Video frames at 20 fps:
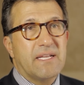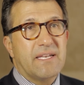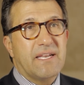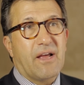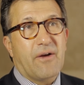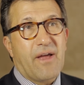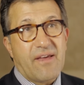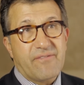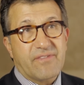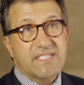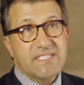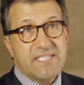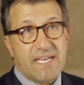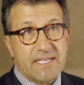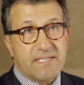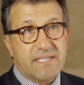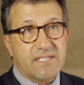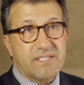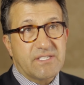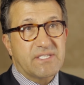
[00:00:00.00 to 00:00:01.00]
Now, having
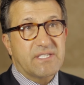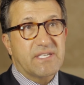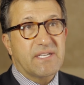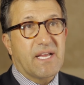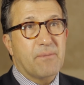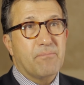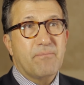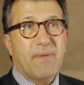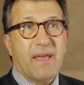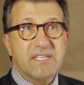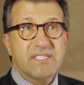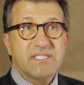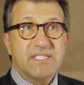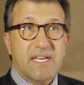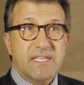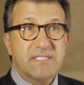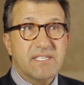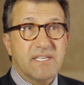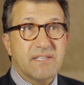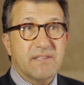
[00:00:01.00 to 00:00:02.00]
said this, it makes
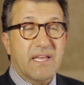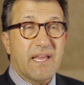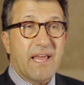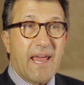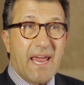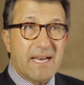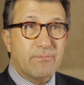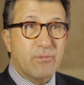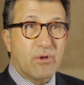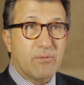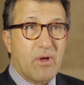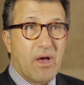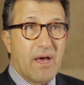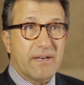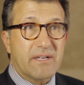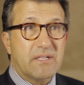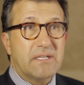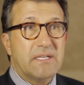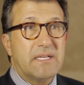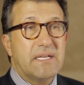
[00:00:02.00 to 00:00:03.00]
sense in the animal
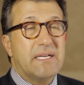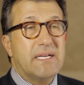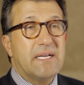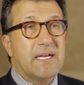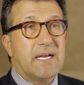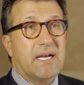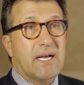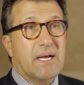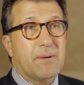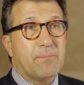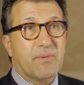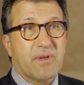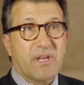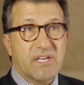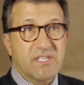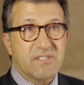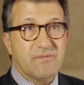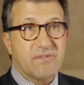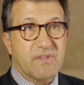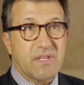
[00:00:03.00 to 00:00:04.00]
model
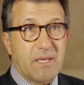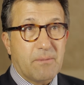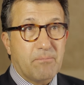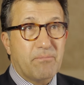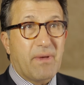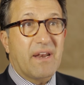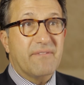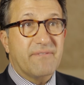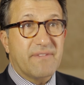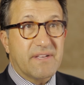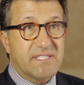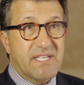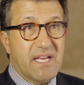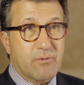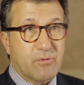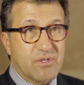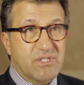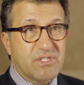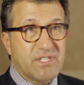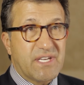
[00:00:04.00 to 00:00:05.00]
because of the benefits that
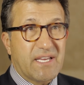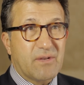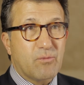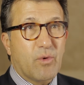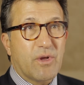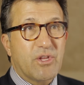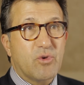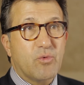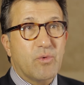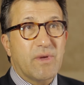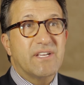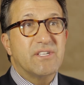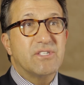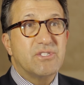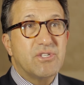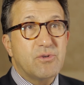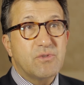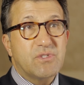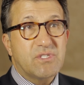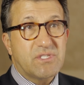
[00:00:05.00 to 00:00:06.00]
we're seeing when you
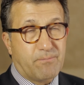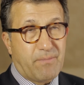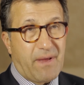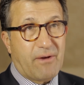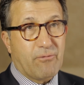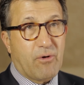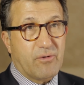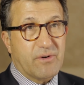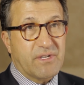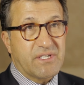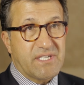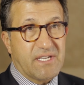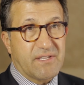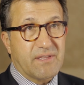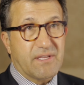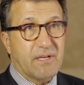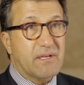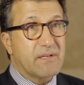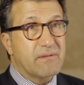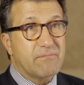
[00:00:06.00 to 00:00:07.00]
induce Peyronie's
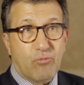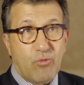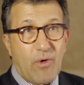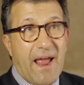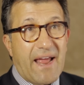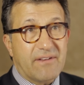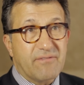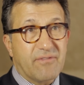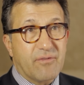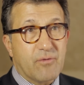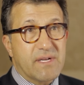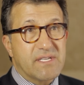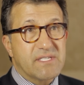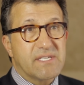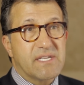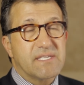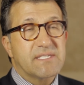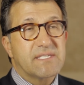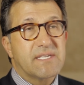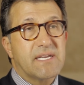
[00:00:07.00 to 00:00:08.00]
in the rat, for
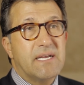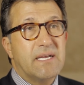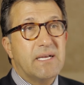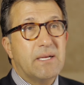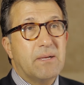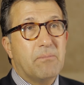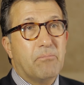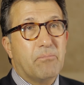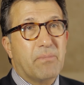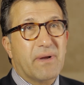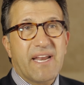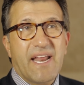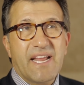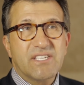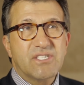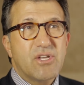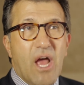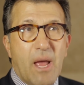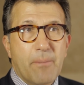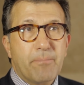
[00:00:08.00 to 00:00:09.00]
instance, but it
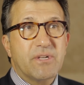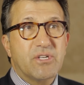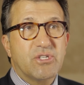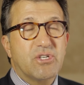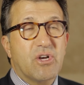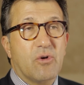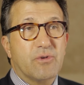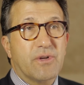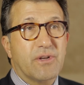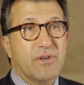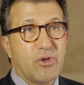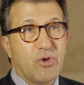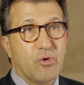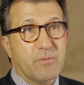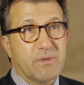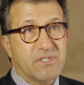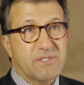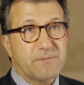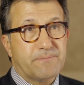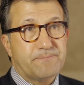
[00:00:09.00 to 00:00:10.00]
has not been shown in
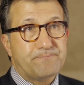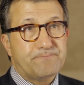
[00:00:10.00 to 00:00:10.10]
humans.